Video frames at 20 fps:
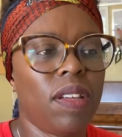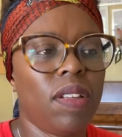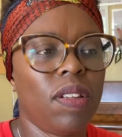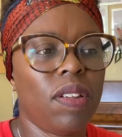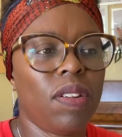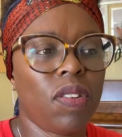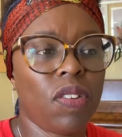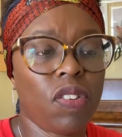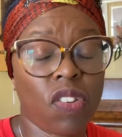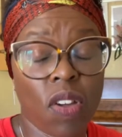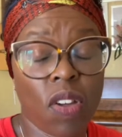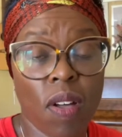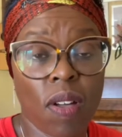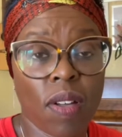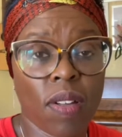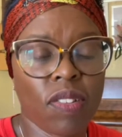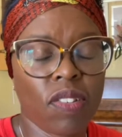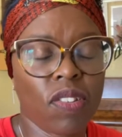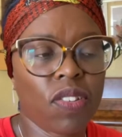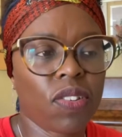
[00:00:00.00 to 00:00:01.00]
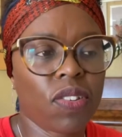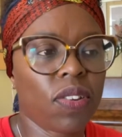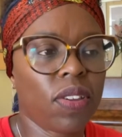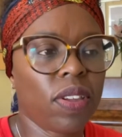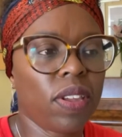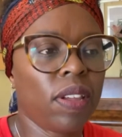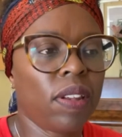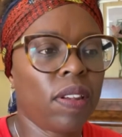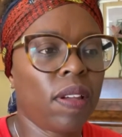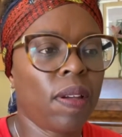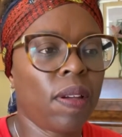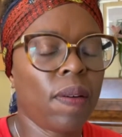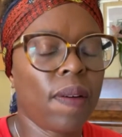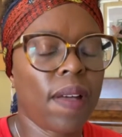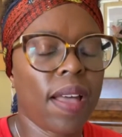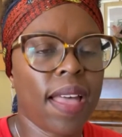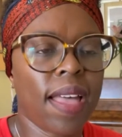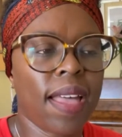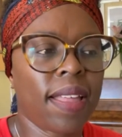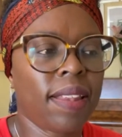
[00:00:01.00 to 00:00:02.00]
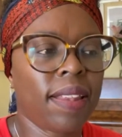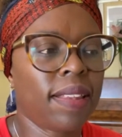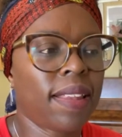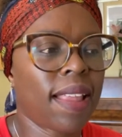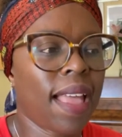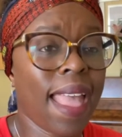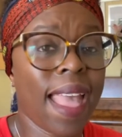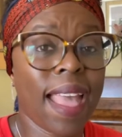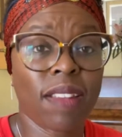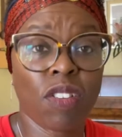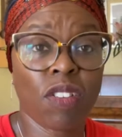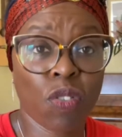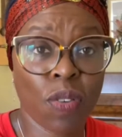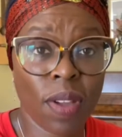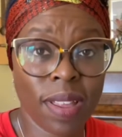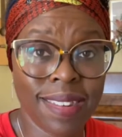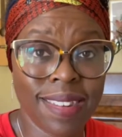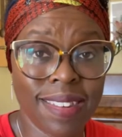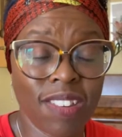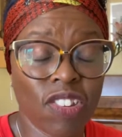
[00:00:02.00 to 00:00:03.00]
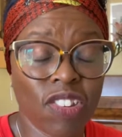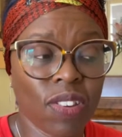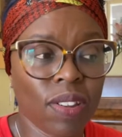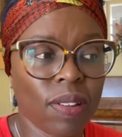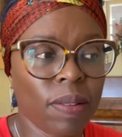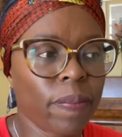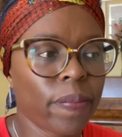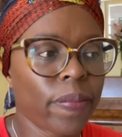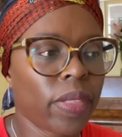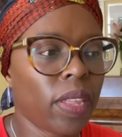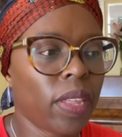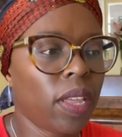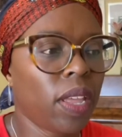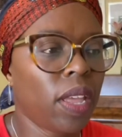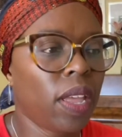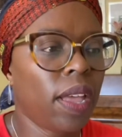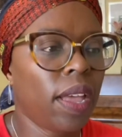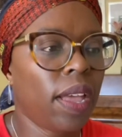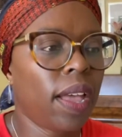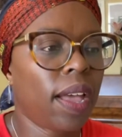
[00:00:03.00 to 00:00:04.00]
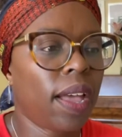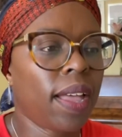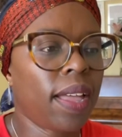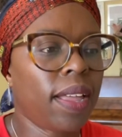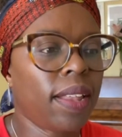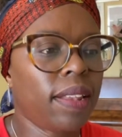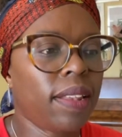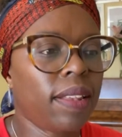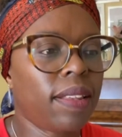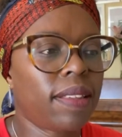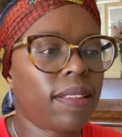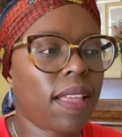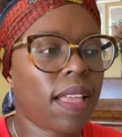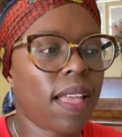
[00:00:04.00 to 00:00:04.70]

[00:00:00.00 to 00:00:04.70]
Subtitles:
to charge, and I had to transition. And,